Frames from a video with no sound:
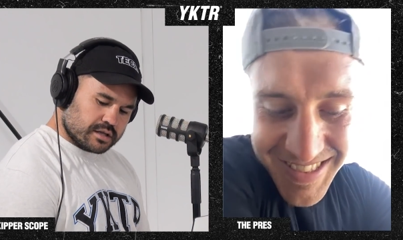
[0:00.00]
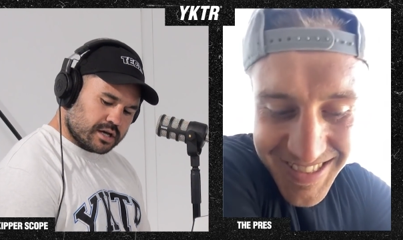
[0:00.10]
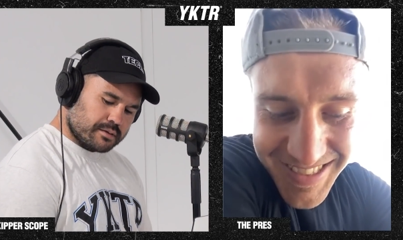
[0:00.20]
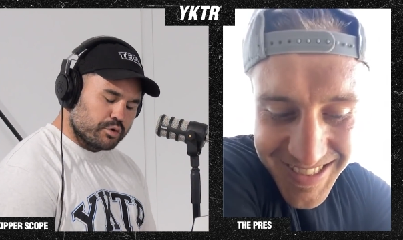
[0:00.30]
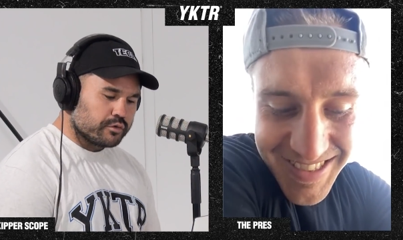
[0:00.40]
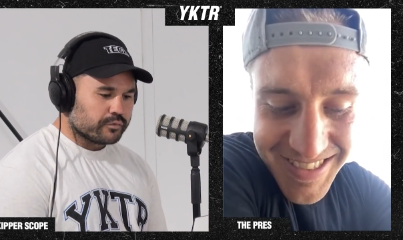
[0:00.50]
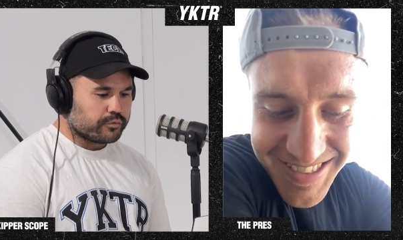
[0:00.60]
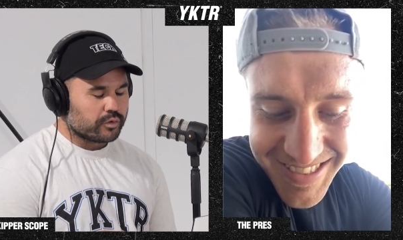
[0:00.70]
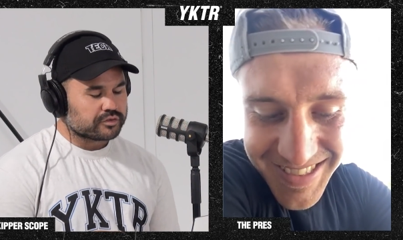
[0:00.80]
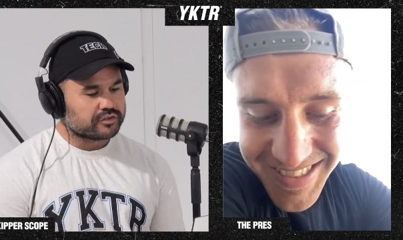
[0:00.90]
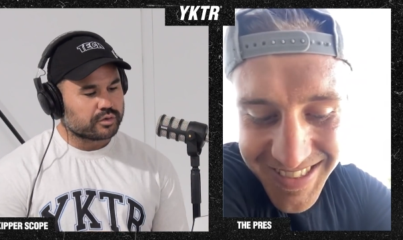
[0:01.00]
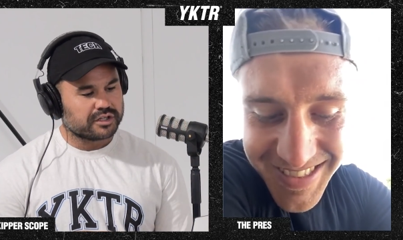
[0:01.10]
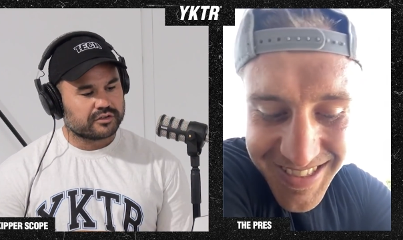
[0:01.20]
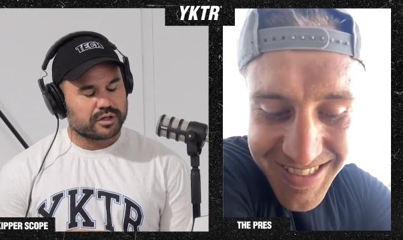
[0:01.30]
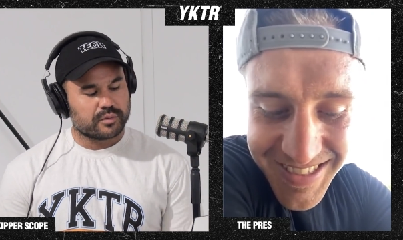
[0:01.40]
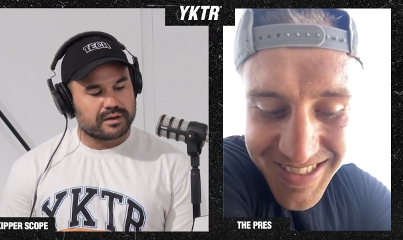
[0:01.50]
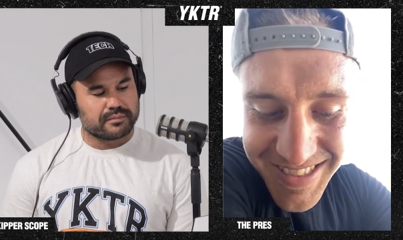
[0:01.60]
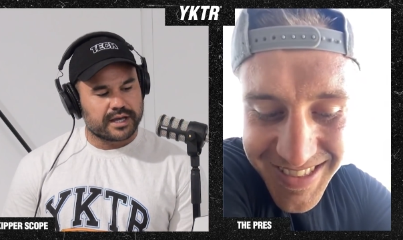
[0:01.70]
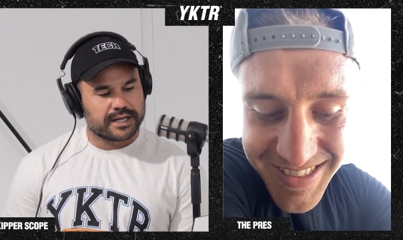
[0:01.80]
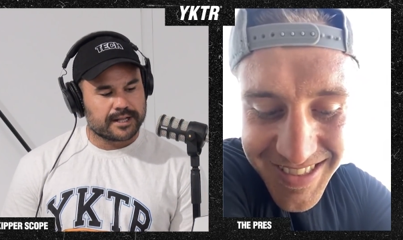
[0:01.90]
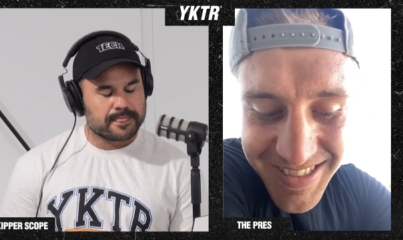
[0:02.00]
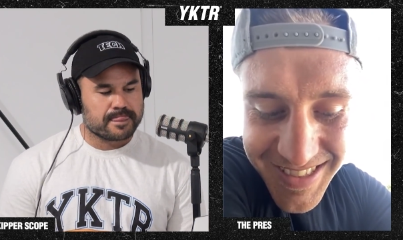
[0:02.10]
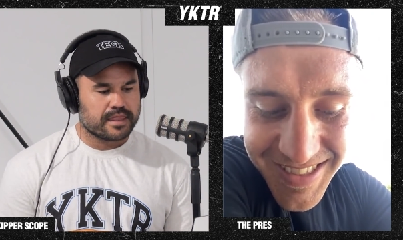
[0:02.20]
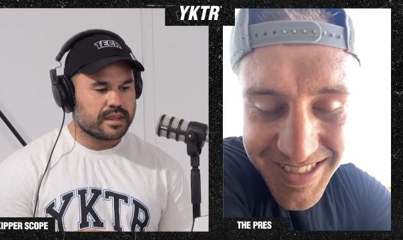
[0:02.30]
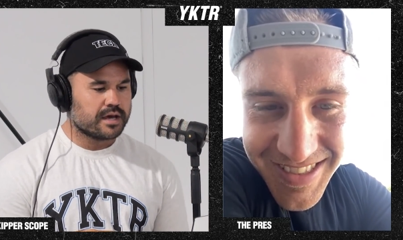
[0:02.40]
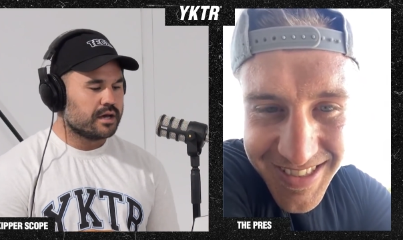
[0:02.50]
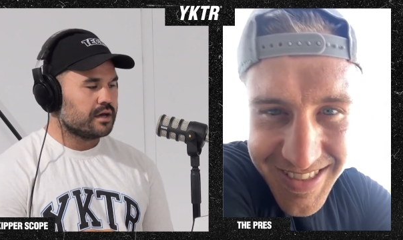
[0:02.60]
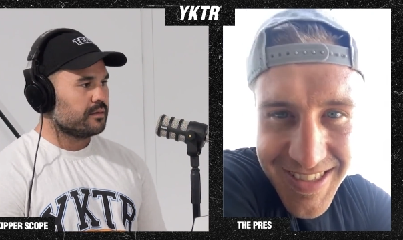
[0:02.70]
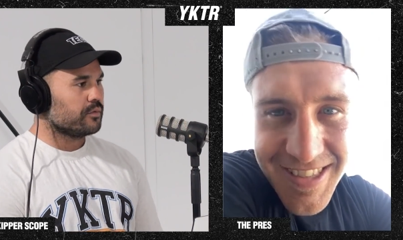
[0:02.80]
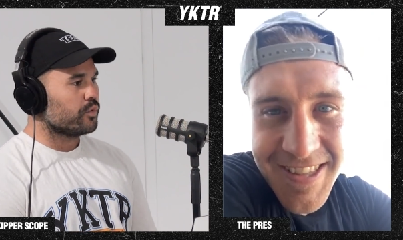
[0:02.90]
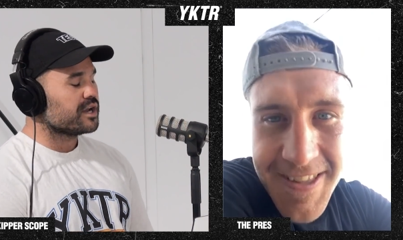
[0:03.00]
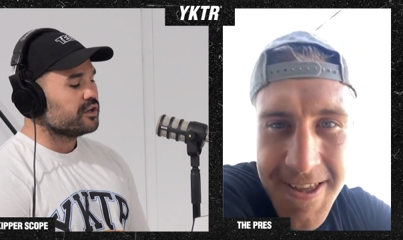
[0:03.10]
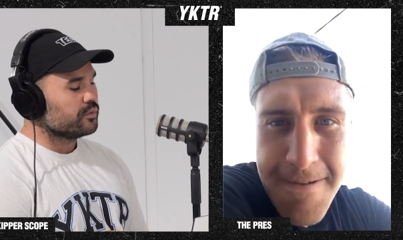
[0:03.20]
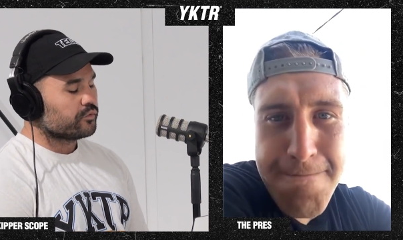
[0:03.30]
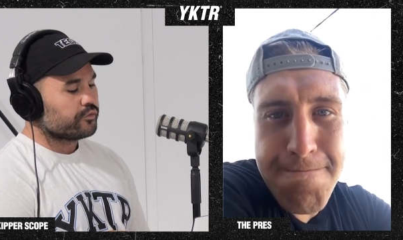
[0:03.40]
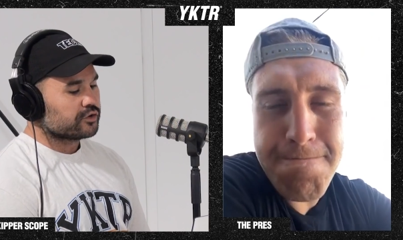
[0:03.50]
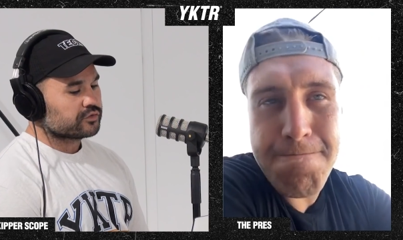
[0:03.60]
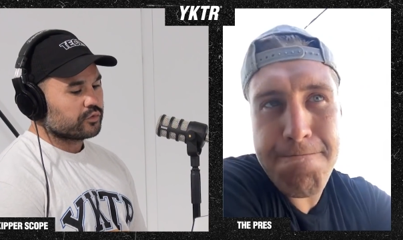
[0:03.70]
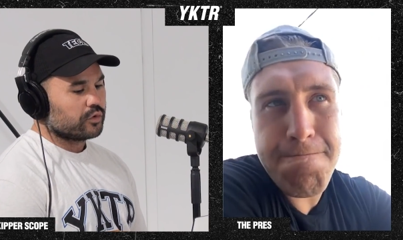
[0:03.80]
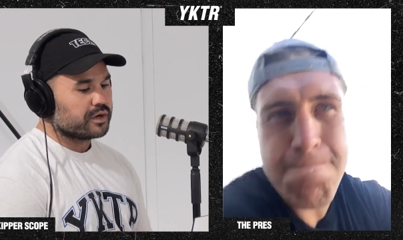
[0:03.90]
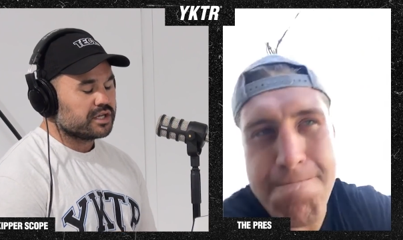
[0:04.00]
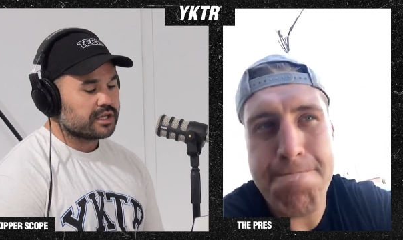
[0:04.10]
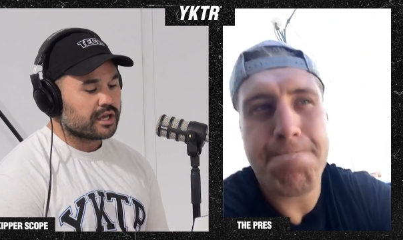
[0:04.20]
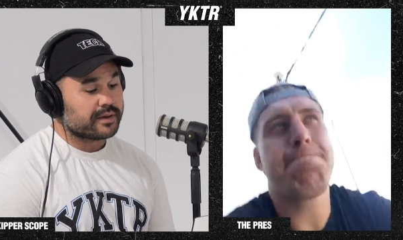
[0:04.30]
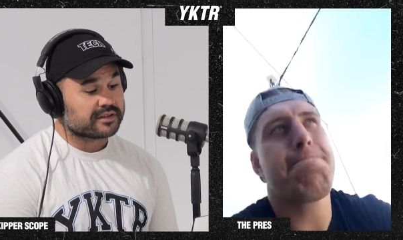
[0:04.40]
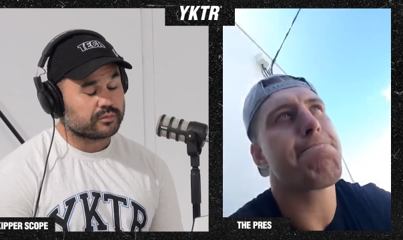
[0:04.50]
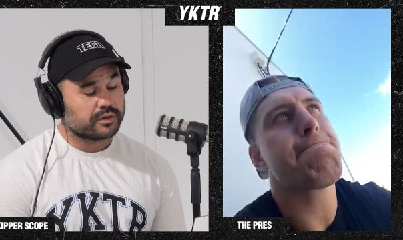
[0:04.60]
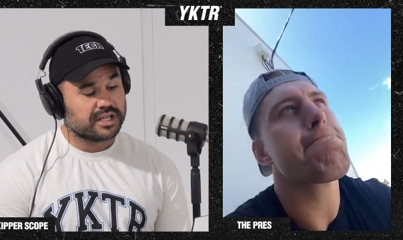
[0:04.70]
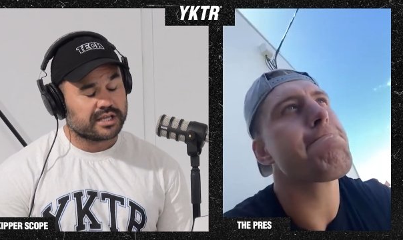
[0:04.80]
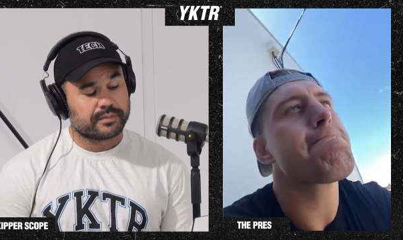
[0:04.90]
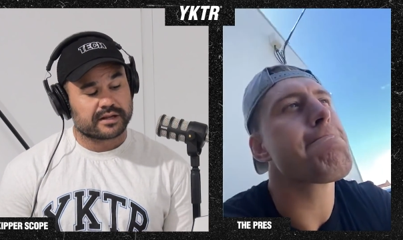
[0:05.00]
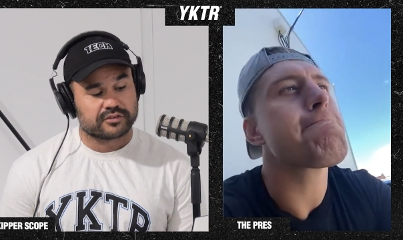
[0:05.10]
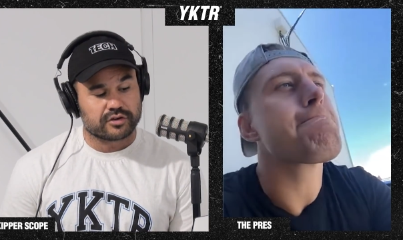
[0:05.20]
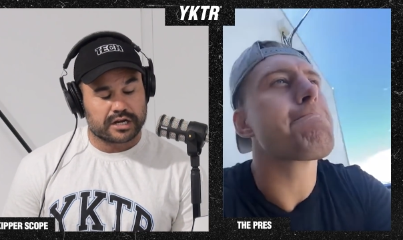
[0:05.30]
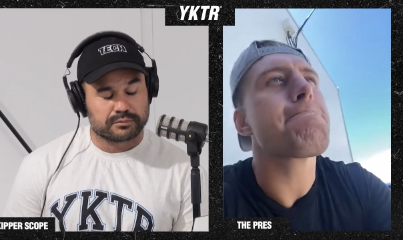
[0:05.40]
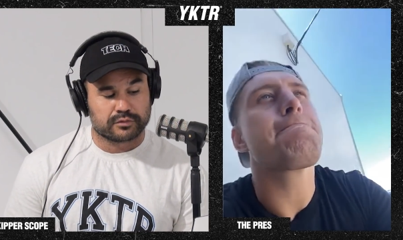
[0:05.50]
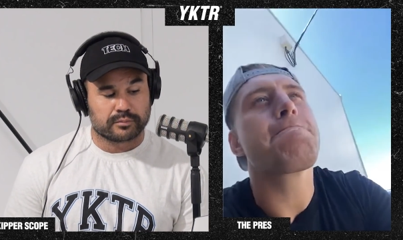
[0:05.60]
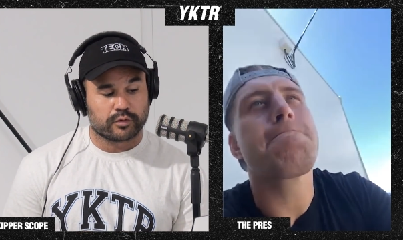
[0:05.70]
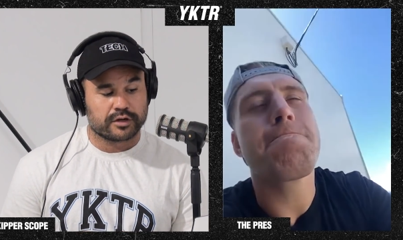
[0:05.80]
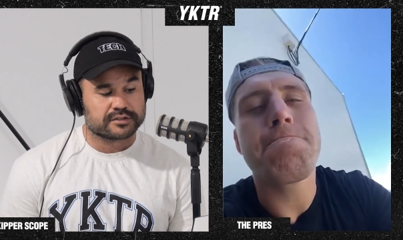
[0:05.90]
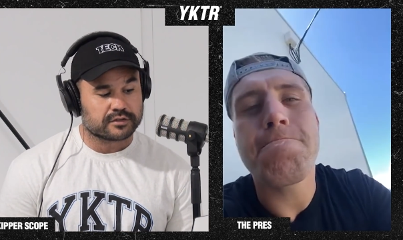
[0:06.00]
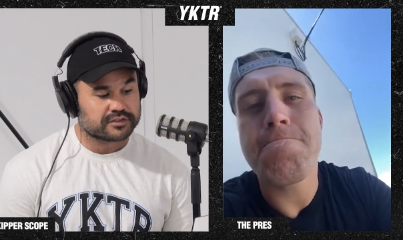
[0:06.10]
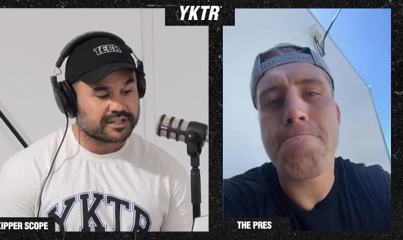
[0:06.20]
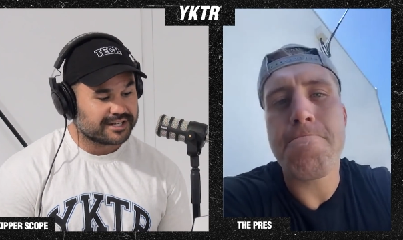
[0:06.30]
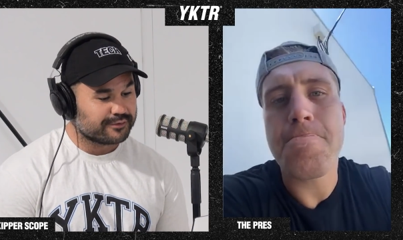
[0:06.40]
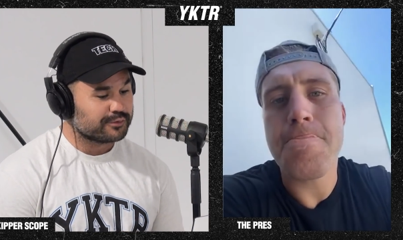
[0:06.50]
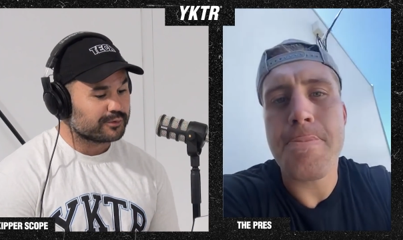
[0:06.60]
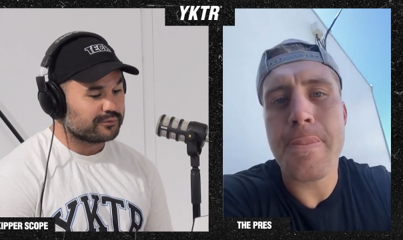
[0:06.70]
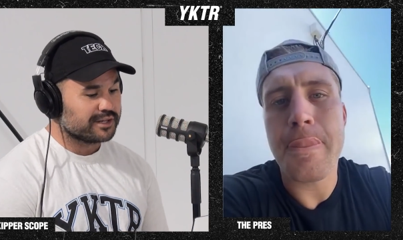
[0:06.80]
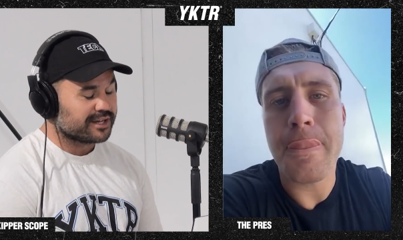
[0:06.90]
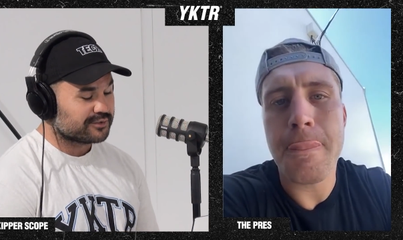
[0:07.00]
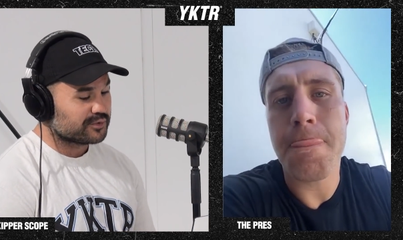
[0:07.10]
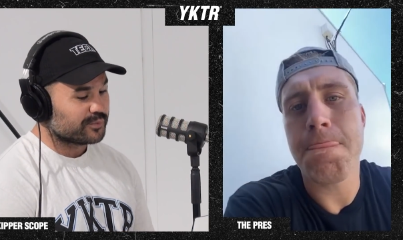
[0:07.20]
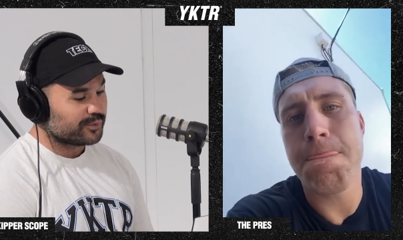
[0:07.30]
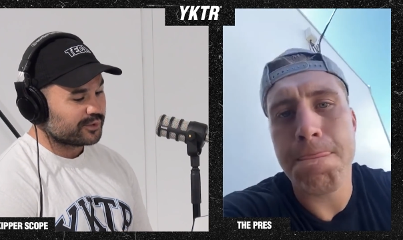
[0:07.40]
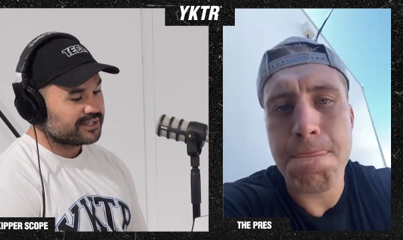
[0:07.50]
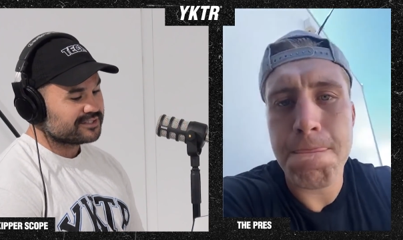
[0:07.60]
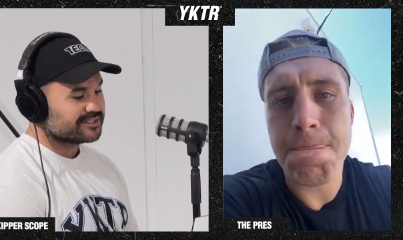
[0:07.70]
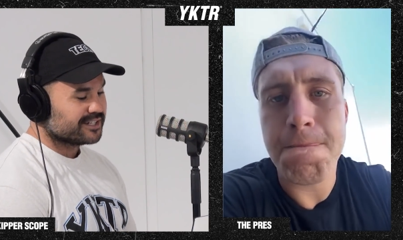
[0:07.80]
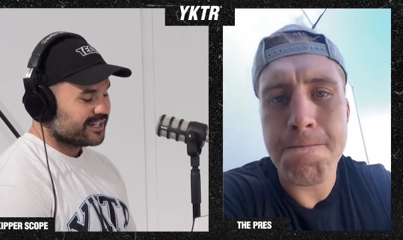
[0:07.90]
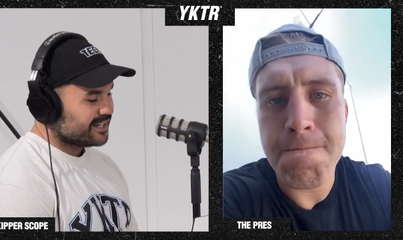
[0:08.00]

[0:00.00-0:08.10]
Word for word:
Speaker 1: Uh, moving forward to 2021, mate. Uh, when do you, first of all, when do you go back to when do you get back to training with the boys? I've seen a few of the videos of the boys.